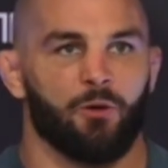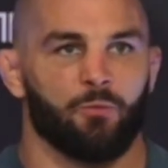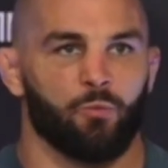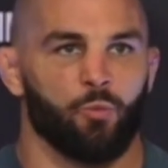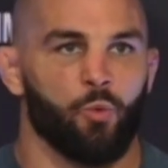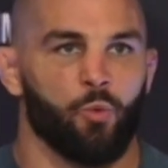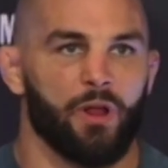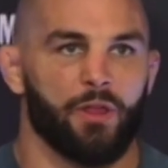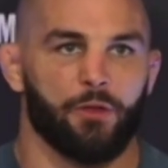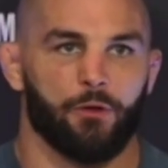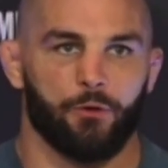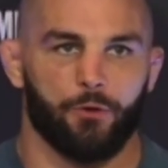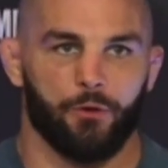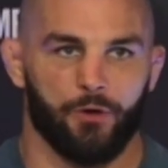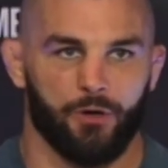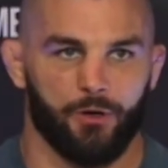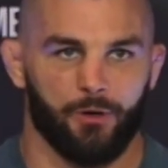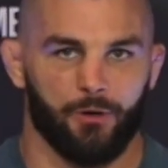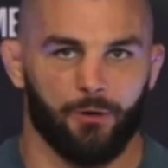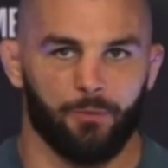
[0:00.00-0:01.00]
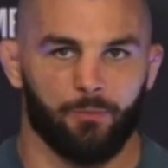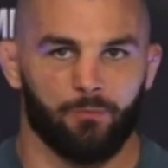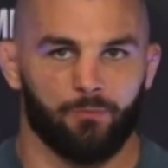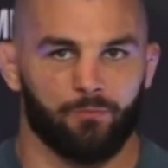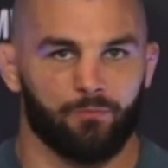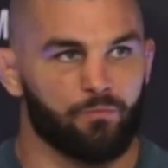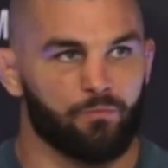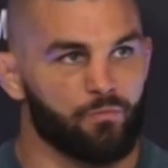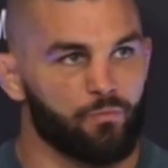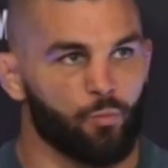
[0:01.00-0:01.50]
whether
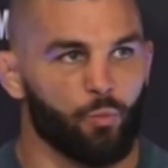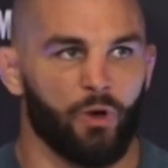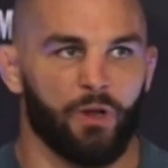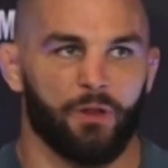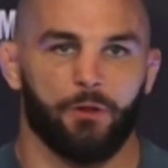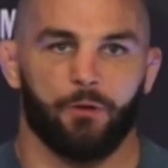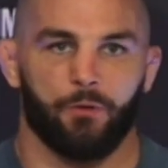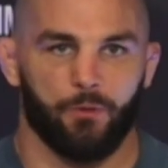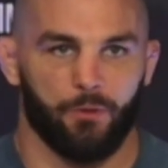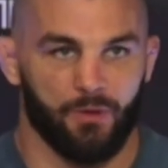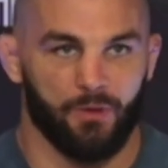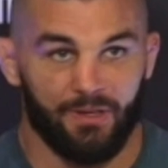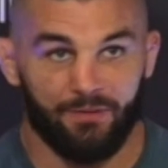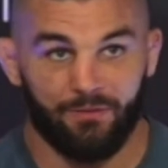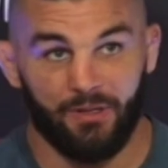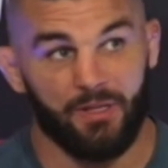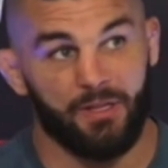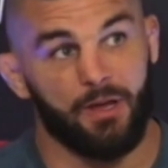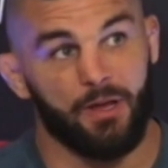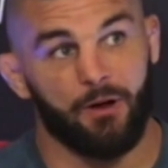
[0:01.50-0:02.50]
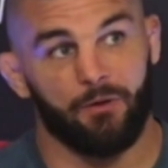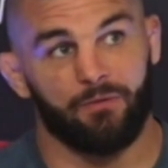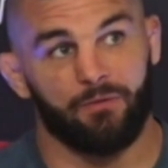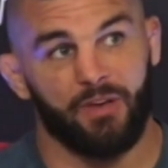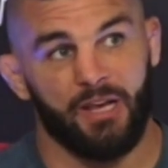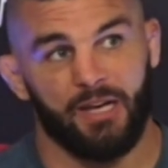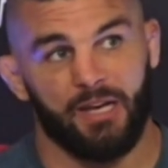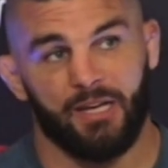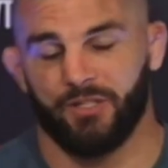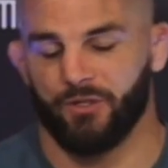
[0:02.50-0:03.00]
they're living there in
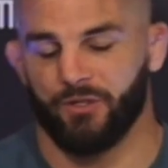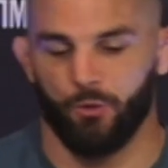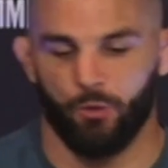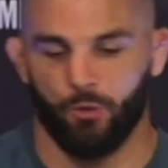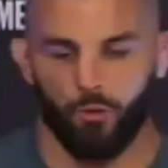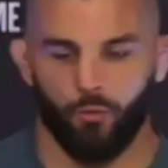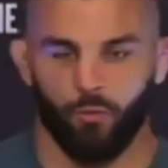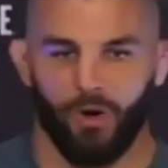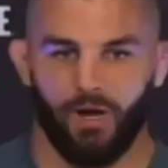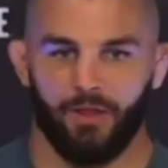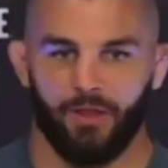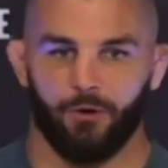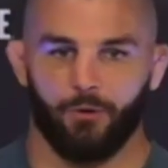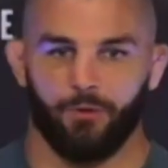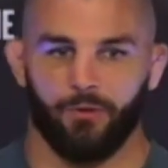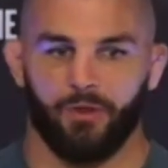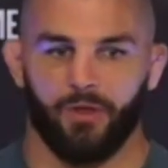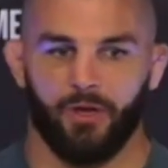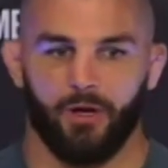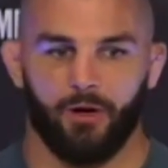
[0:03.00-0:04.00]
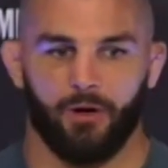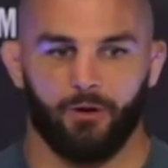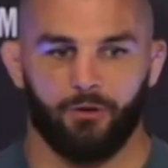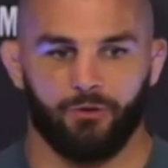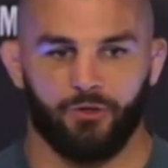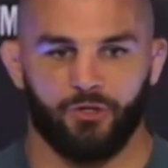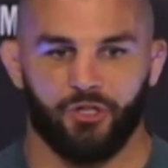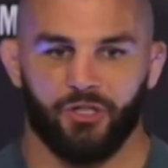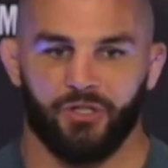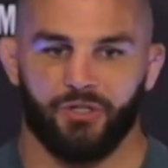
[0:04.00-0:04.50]
Vegas or whether they're
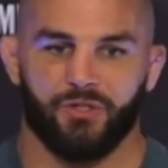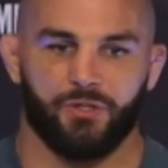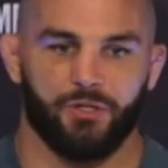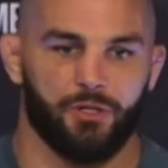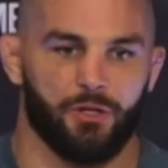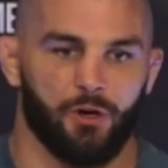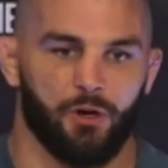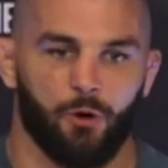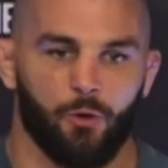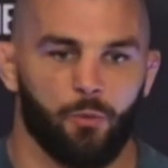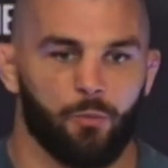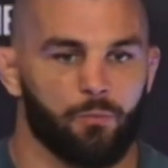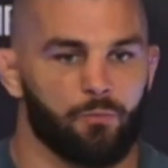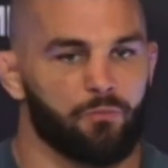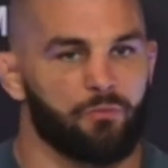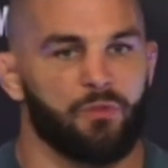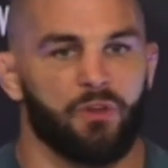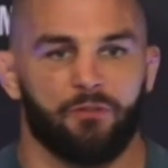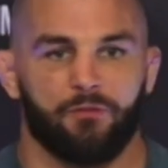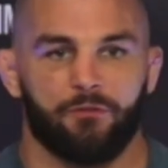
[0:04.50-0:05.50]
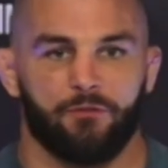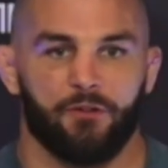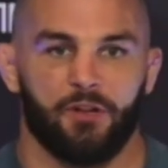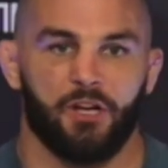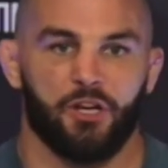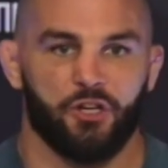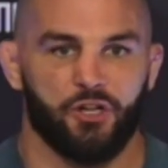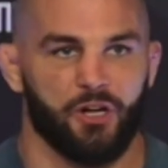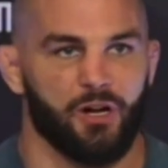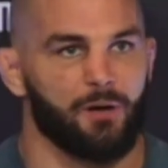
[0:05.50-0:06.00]
just, you know,
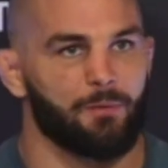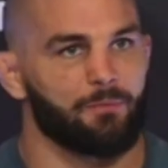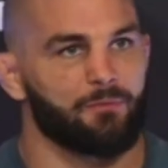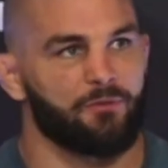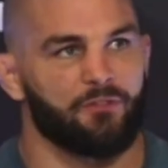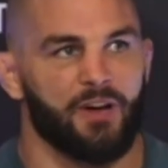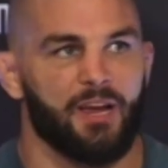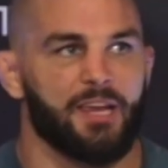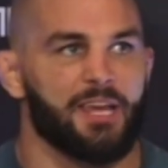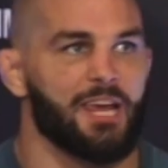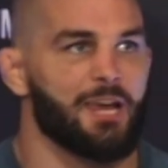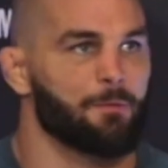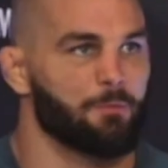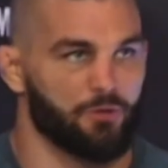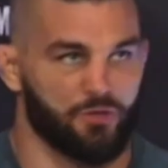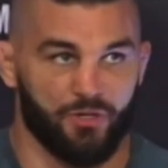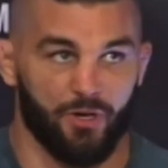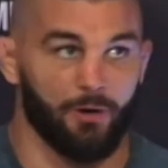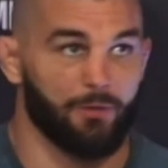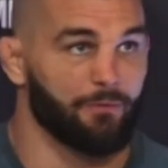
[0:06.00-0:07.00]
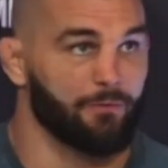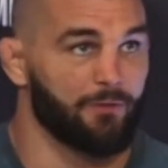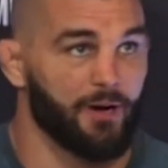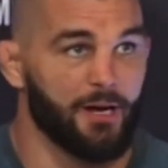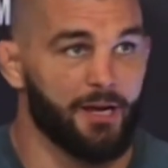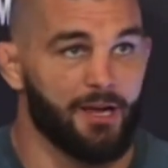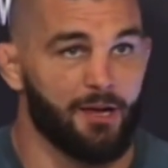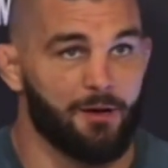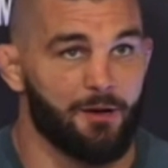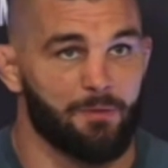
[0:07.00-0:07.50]
finishing up fight camp or starting
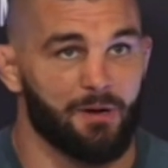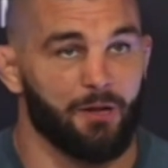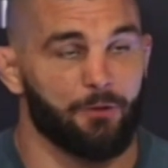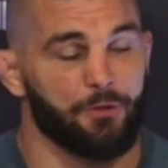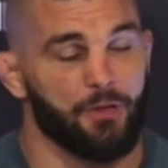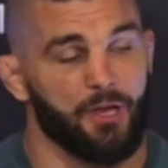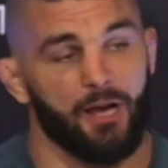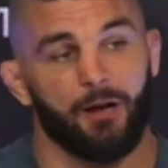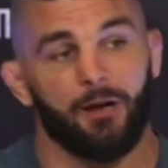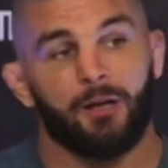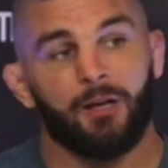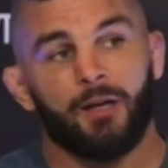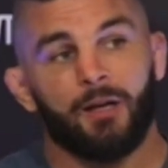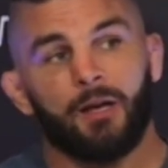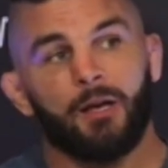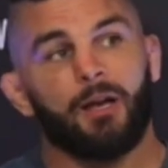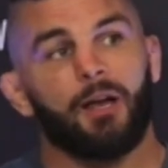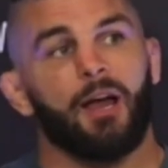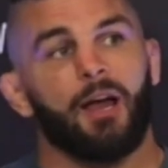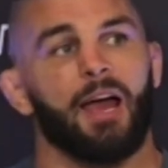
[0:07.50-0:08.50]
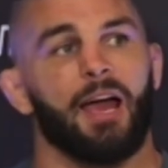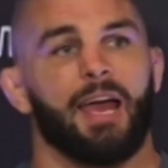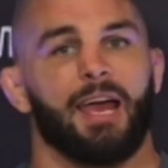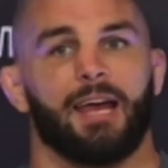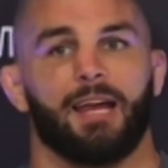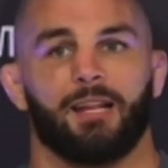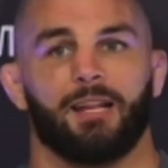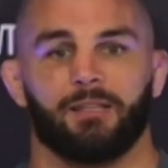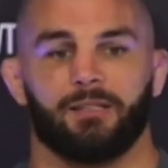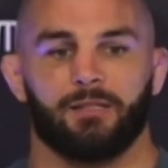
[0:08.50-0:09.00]
fight camp out there.
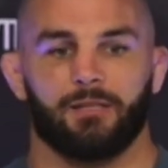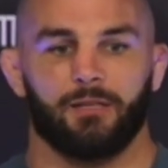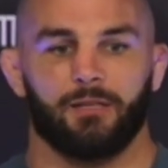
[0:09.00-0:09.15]
And